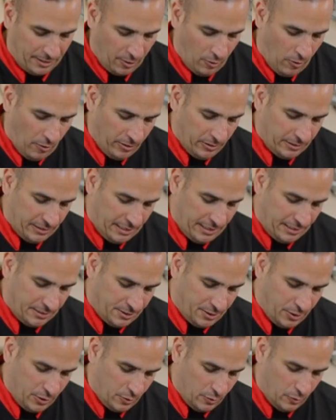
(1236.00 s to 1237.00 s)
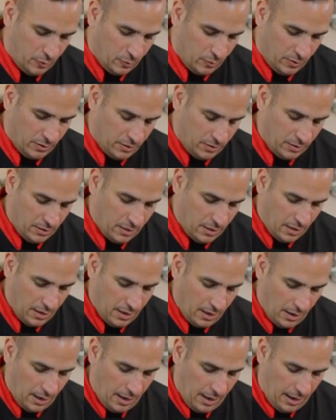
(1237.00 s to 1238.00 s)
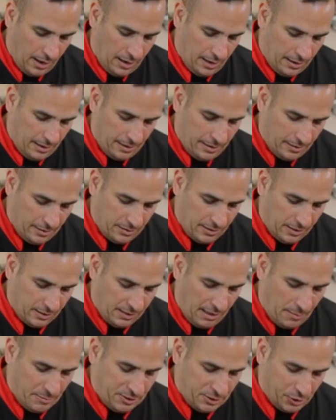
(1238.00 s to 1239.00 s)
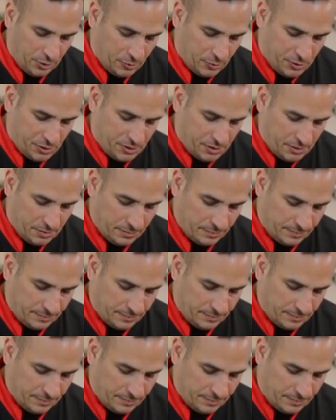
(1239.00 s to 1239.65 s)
the oil into the lemon juice.